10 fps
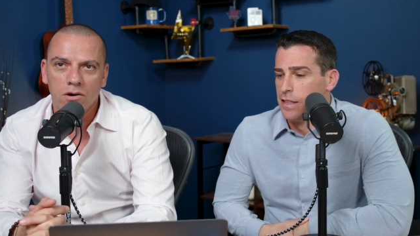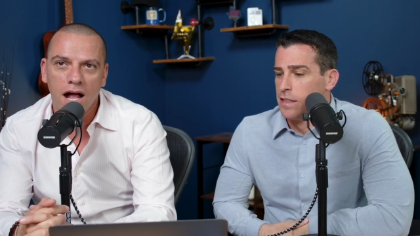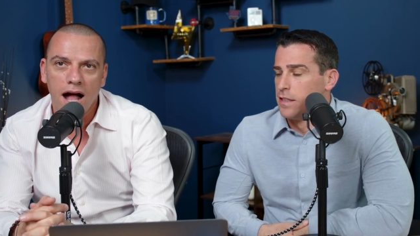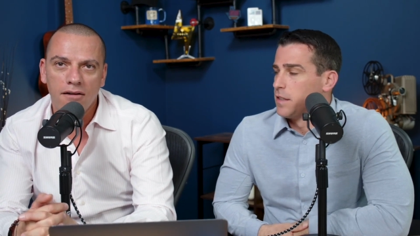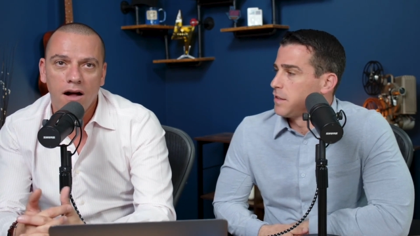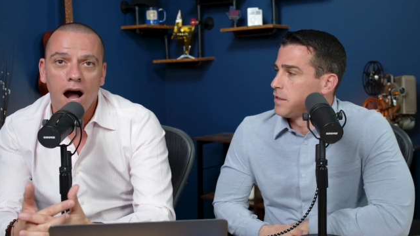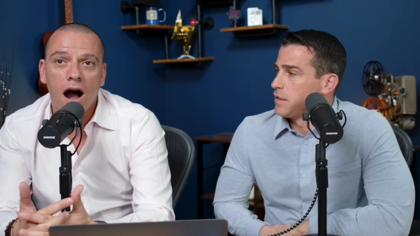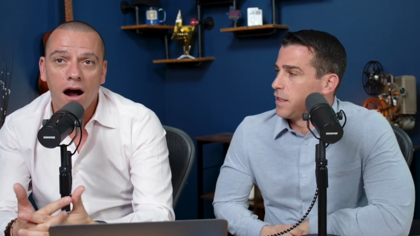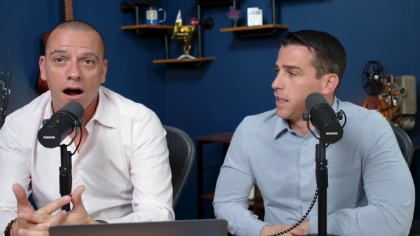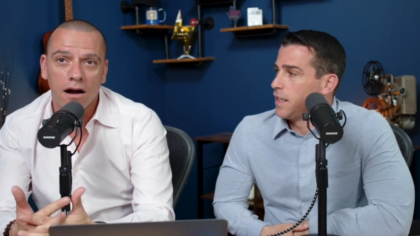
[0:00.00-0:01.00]
Speaker 1: have
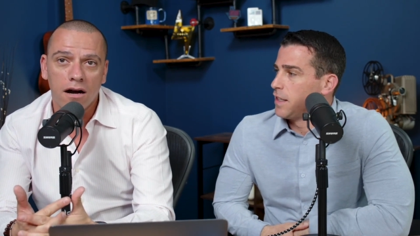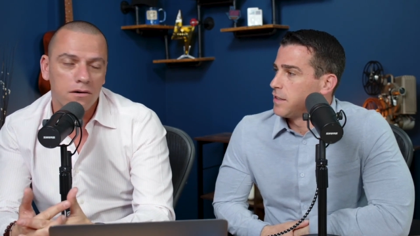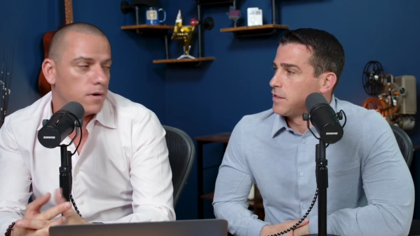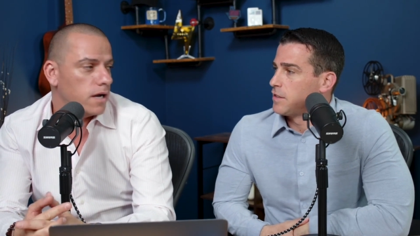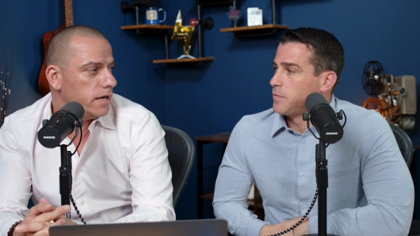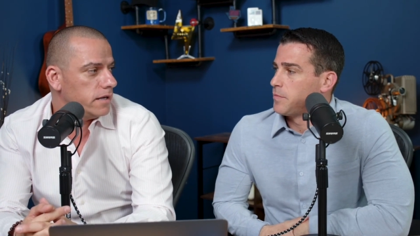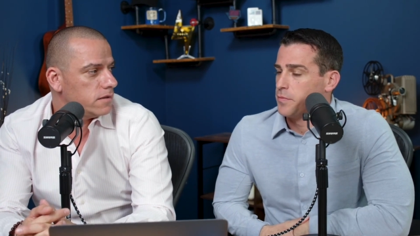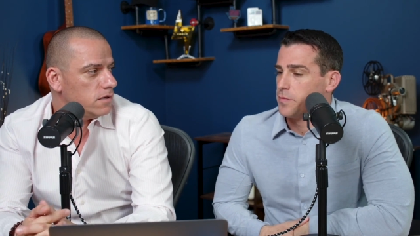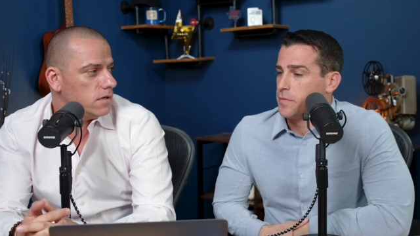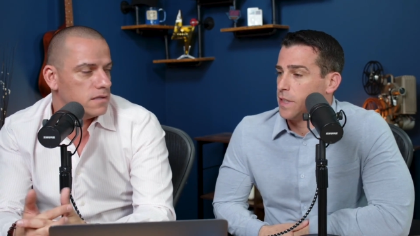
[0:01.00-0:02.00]
are, right?
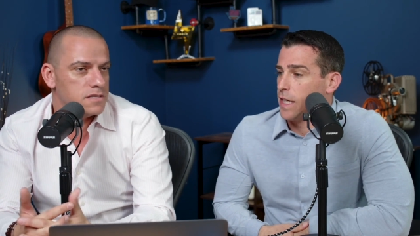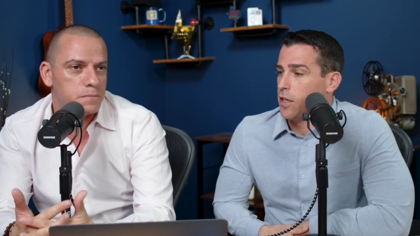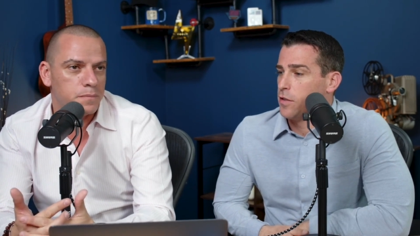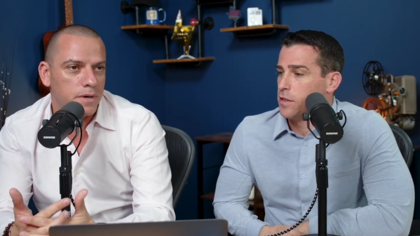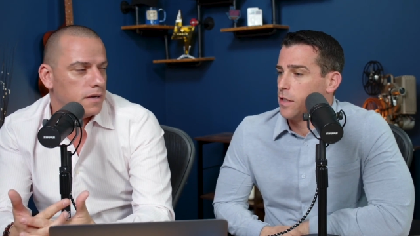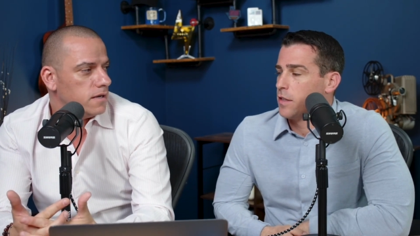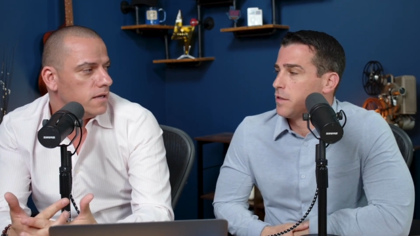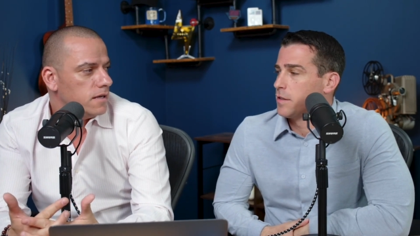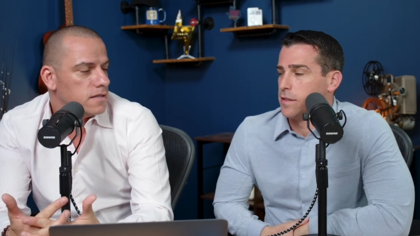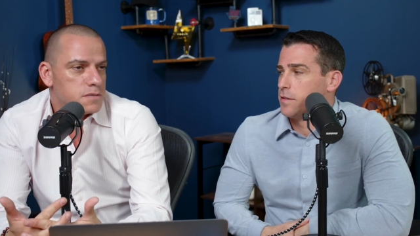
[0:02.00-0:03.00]
It's they been, are
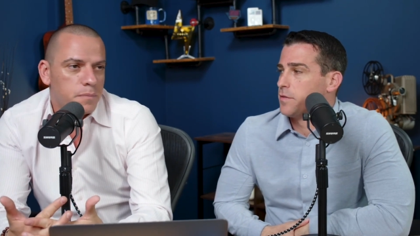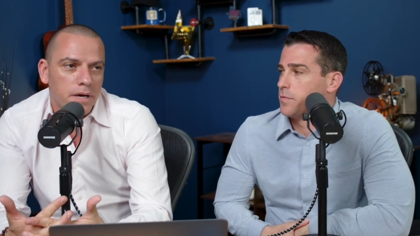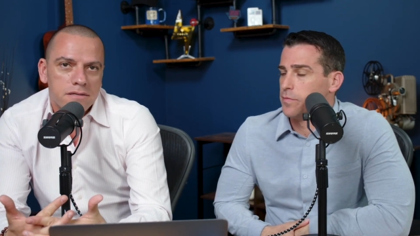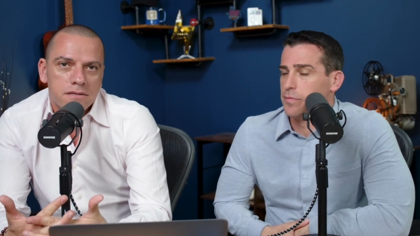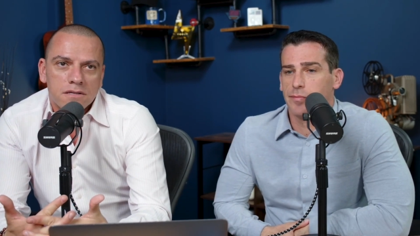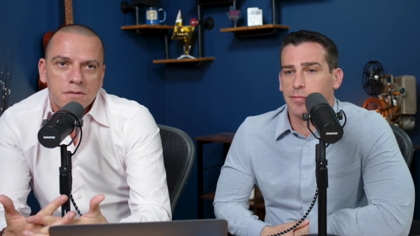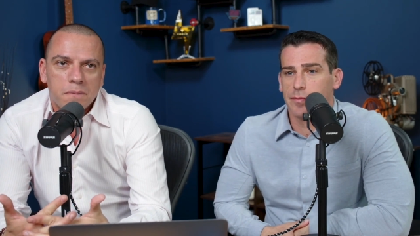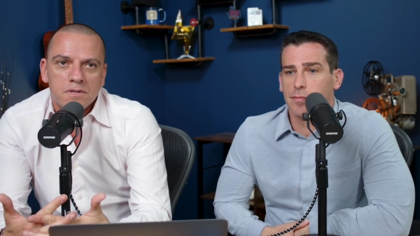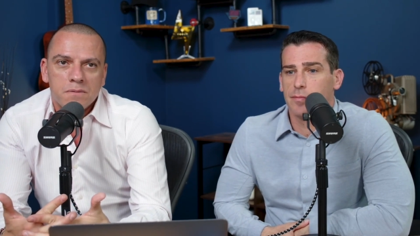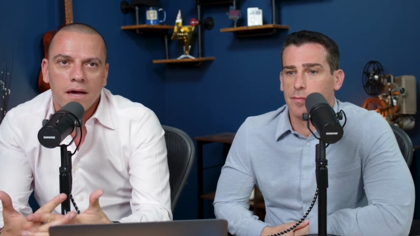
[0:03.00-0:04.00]
spent,
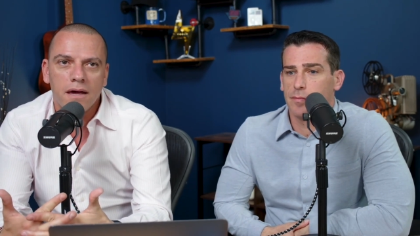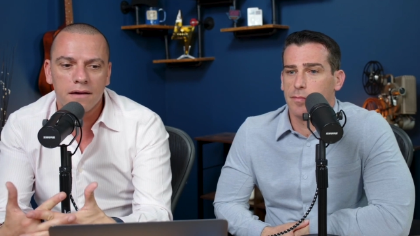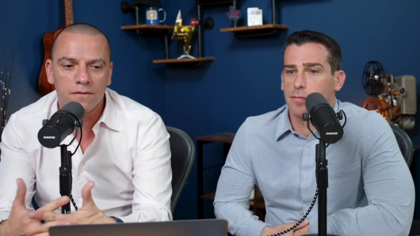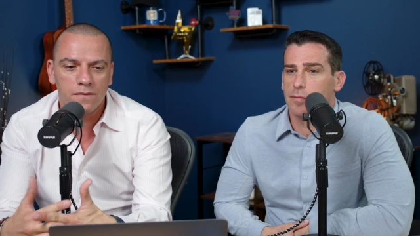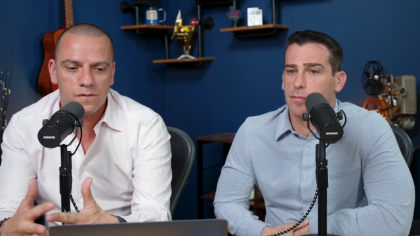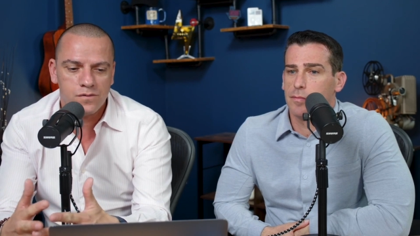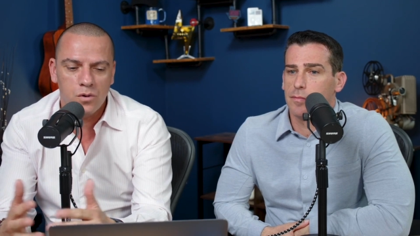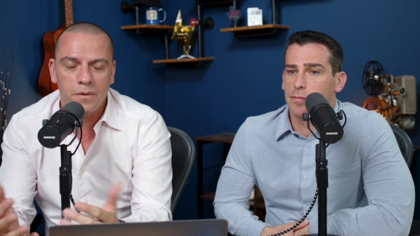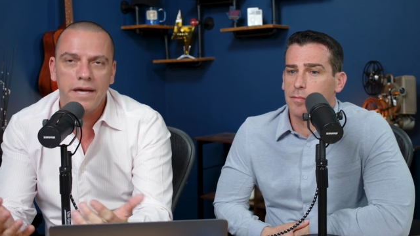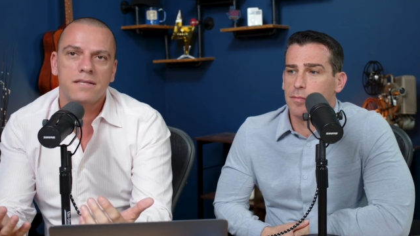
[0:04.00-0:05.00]
spent
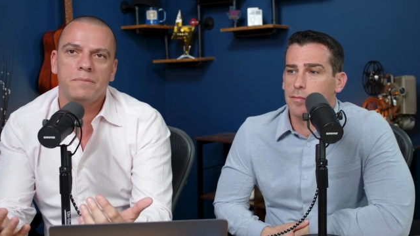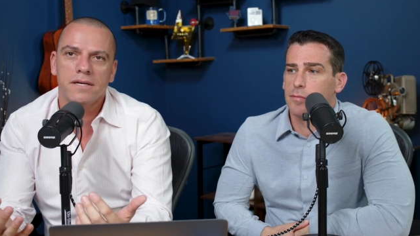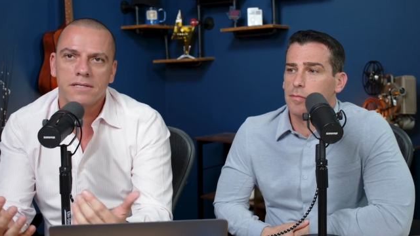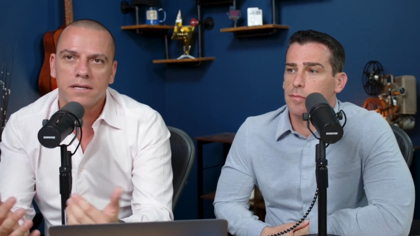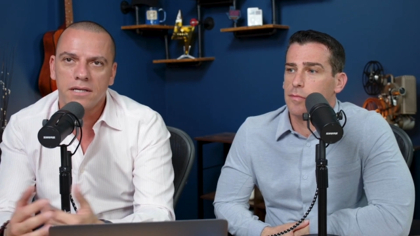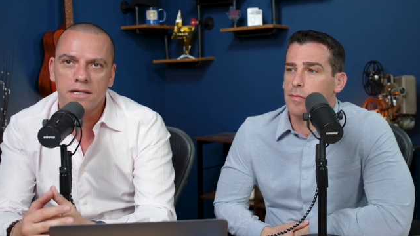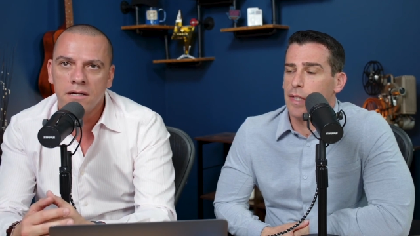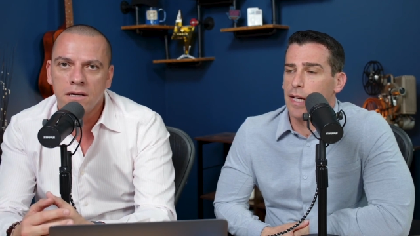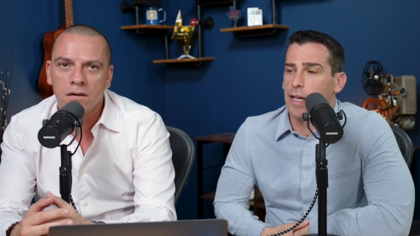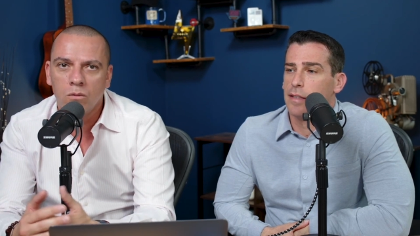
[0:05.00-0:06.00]
two weeks basically.
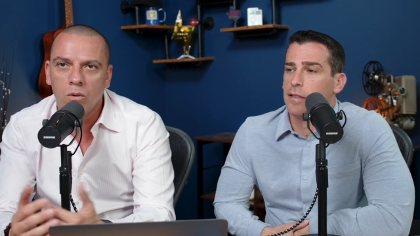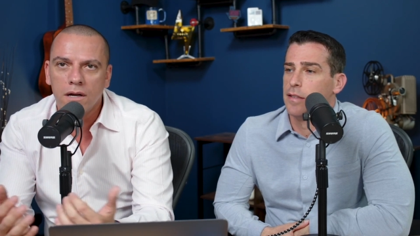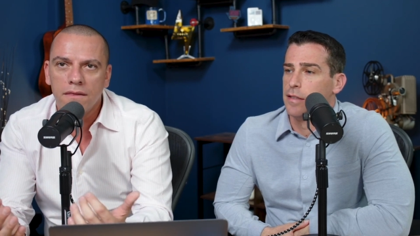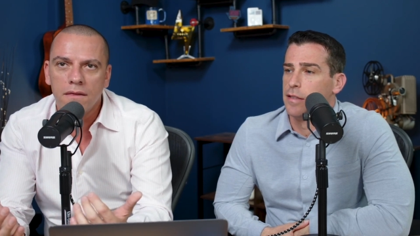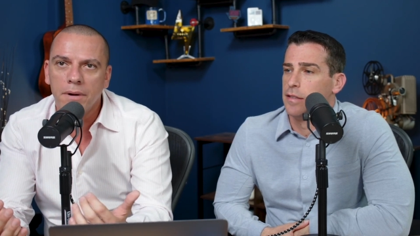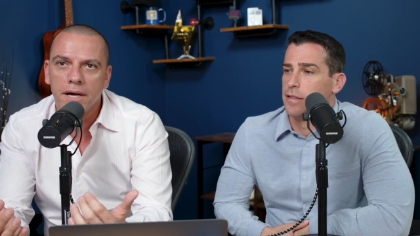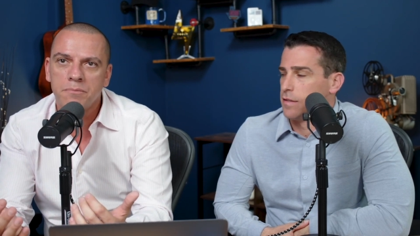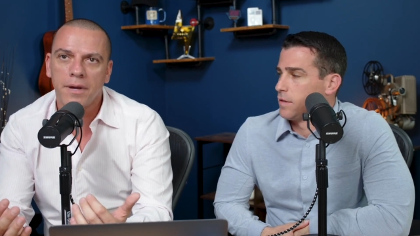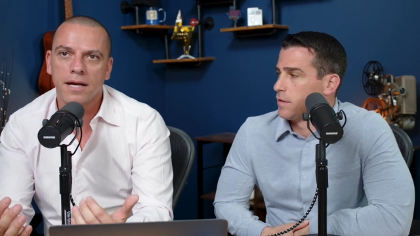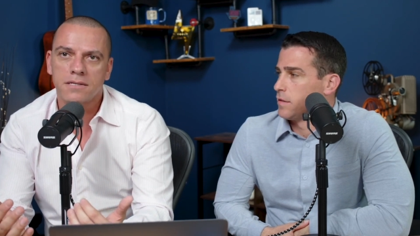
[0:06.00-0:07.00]
Yeah. One of the
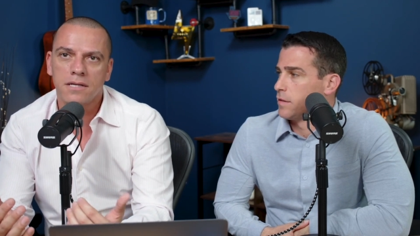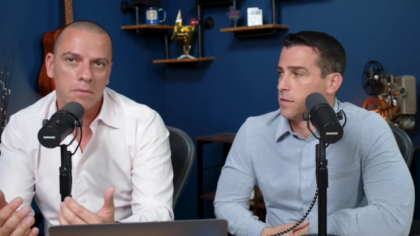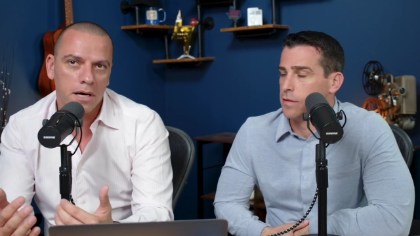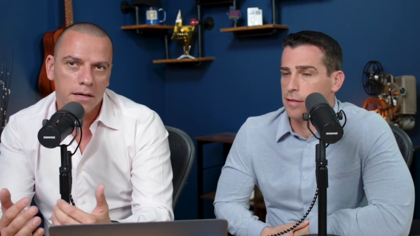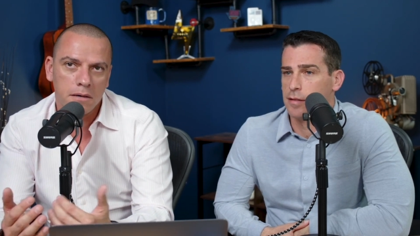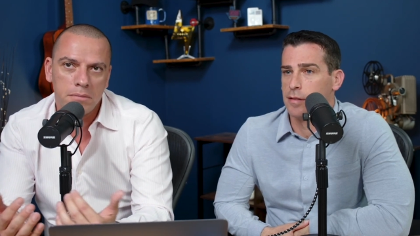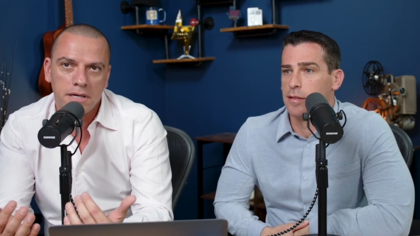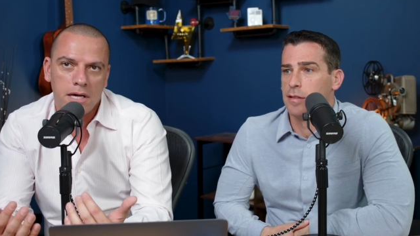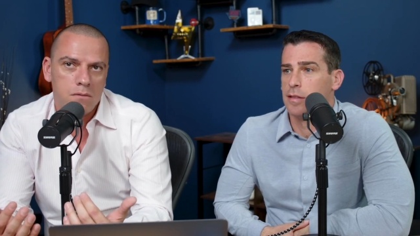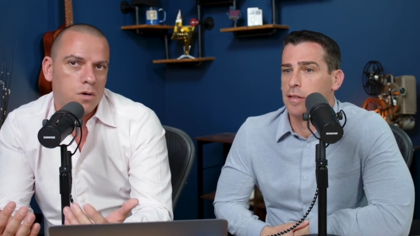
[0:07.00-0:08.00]
best banks in America
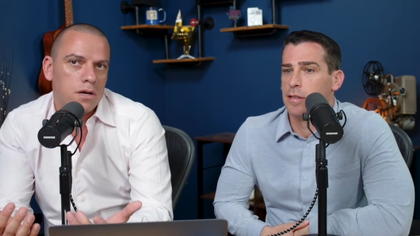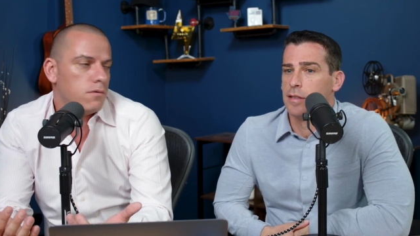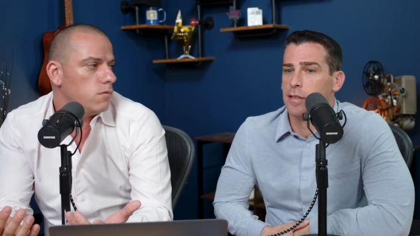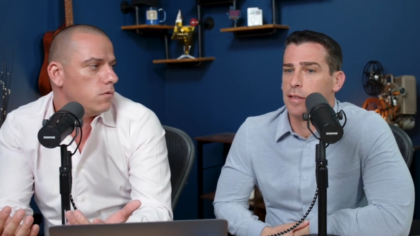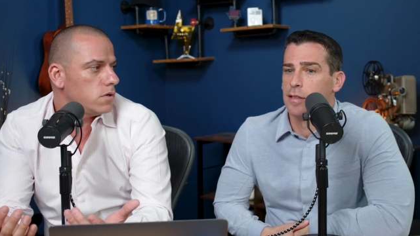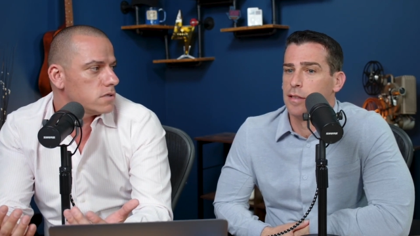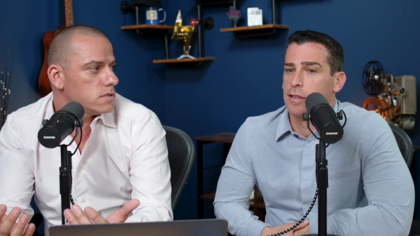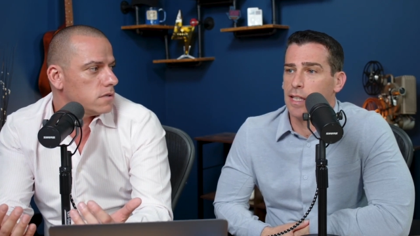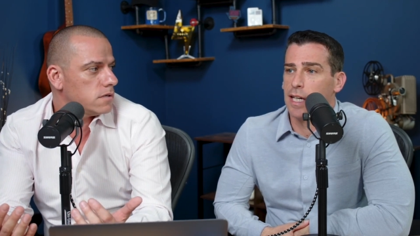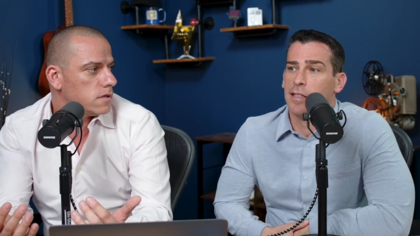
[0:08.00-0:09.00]
became one of the
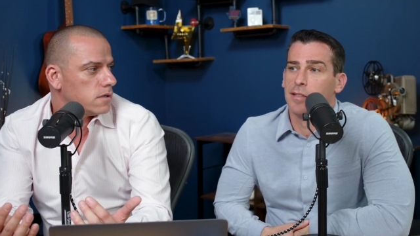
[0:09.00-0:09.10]
worst. Yeah.